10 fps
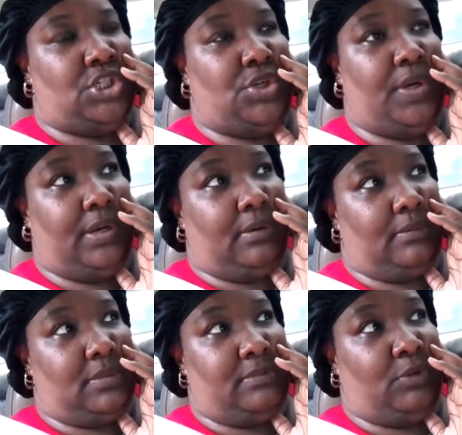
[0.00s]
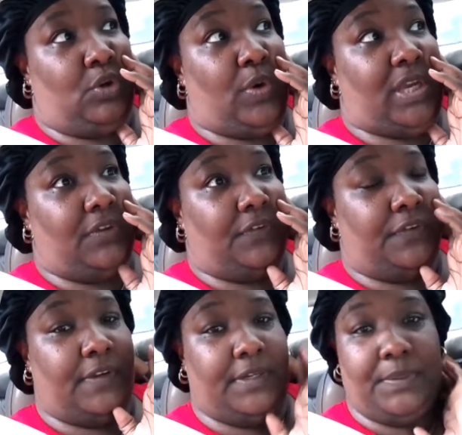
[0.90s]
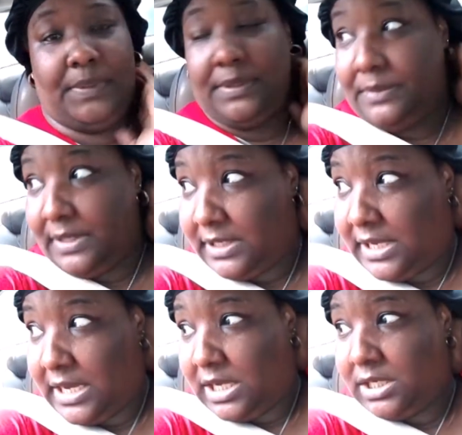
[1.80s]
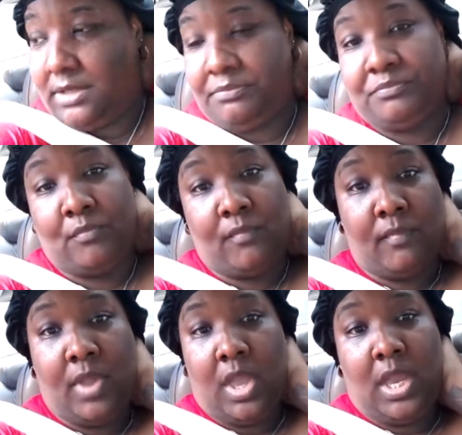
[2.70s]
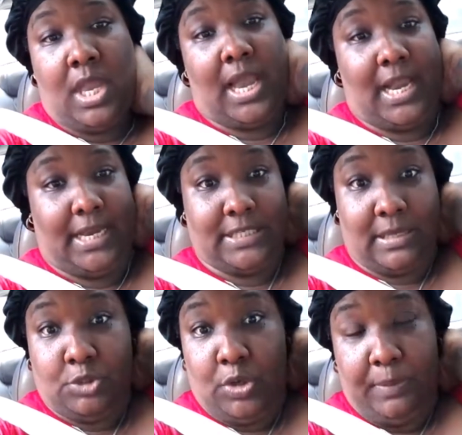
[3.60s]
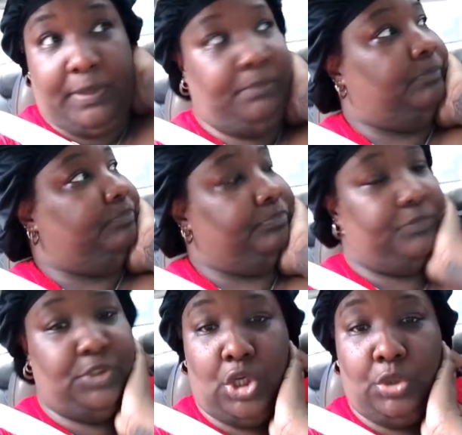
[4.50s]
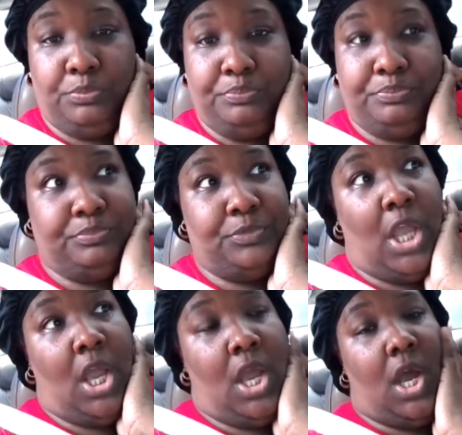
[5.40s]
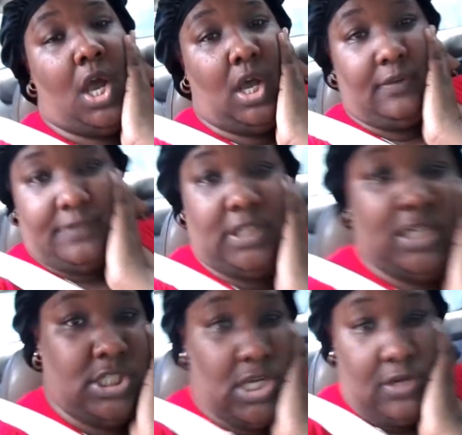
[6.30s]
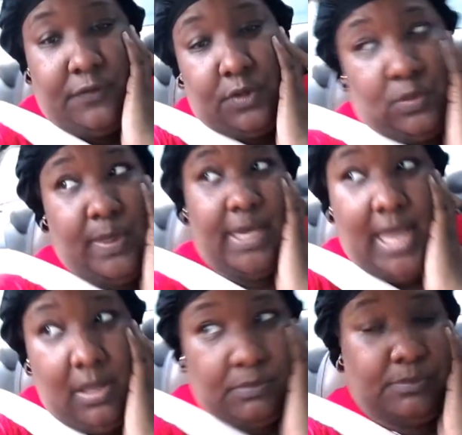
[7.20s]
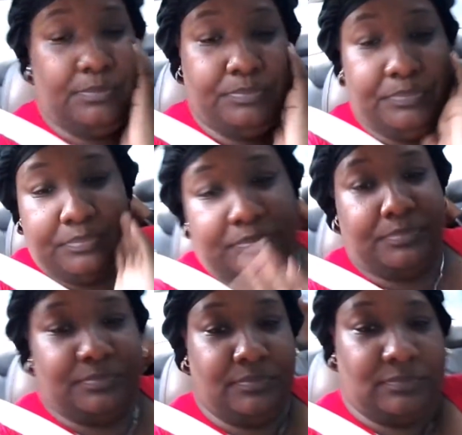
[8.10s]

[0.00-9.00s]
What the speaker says: triggered some grief, and I guess I'm tripping. So off to get junk food we go. Hey